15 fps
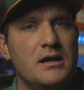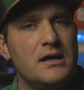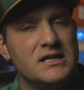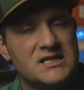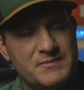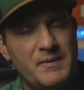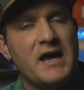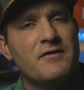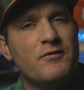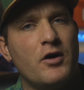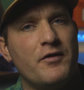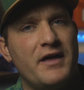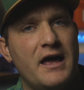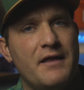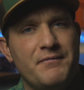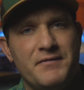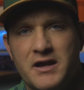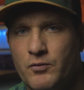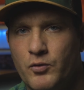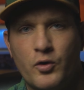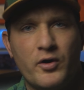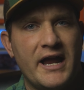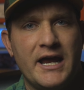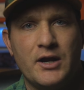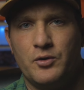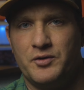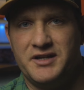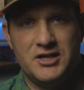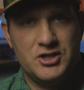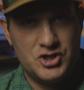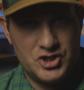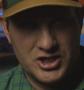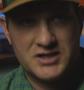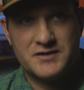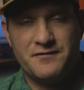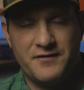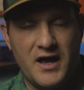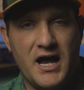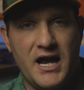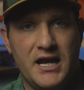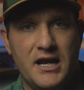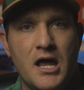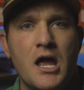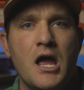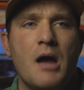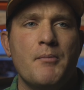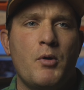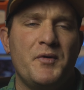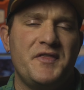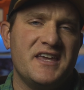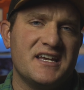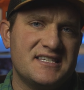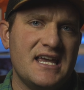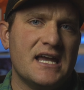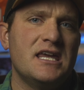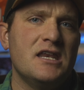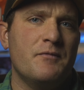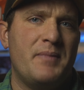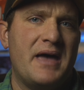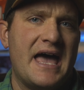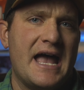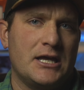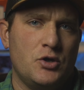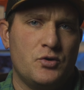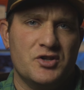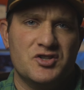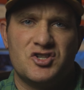In spite of all that, the Aurora handle did just fine, but with the Executive bag, you can